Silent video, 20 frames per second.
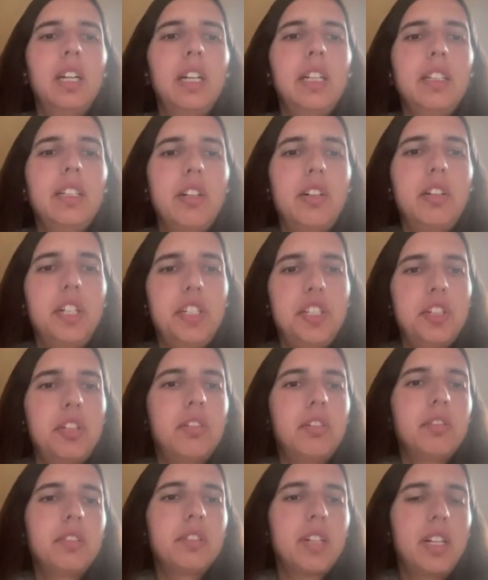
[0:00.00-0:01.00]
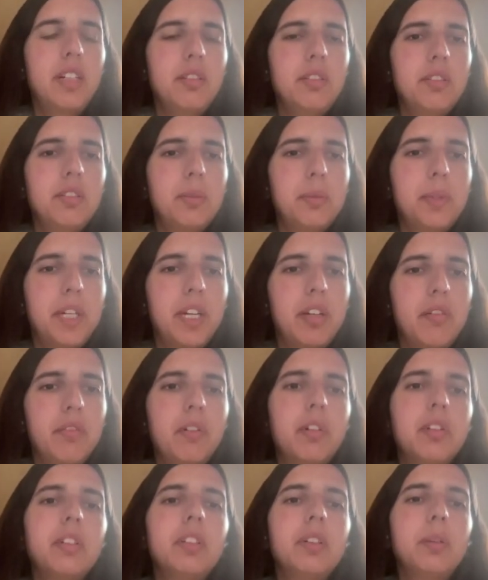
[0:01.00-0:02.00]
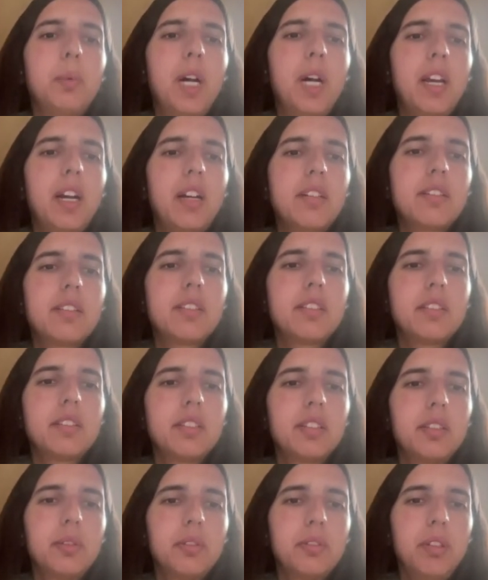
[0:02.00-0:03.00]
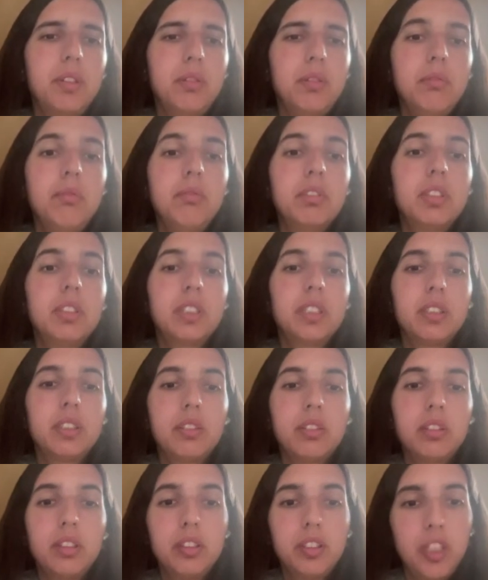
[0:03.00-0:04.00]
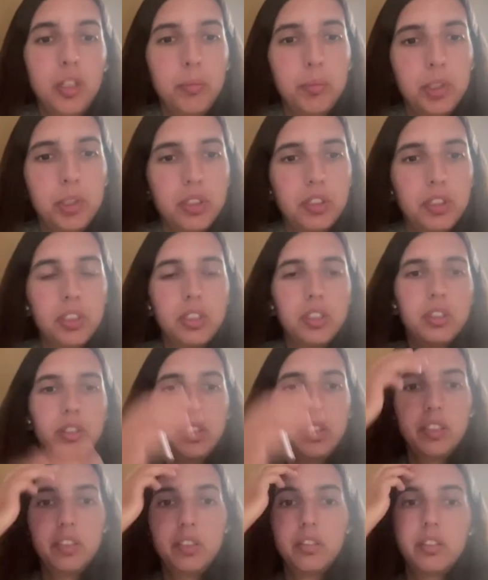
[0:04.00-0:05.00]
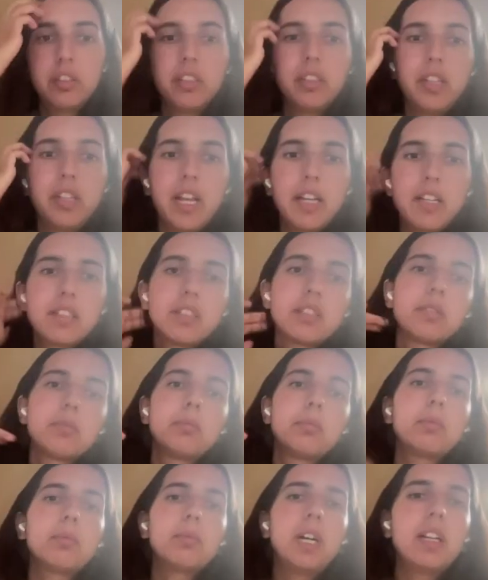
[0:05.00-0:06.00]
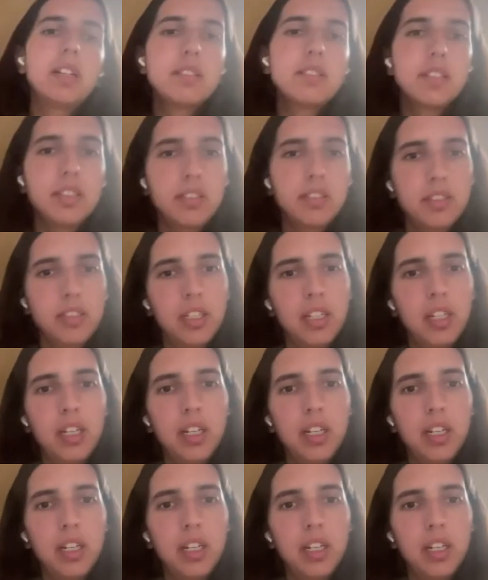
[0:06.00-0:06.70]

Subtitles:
in the original scale. So we have on the y-axis the ozone, and then on the temperature is on the x-axis,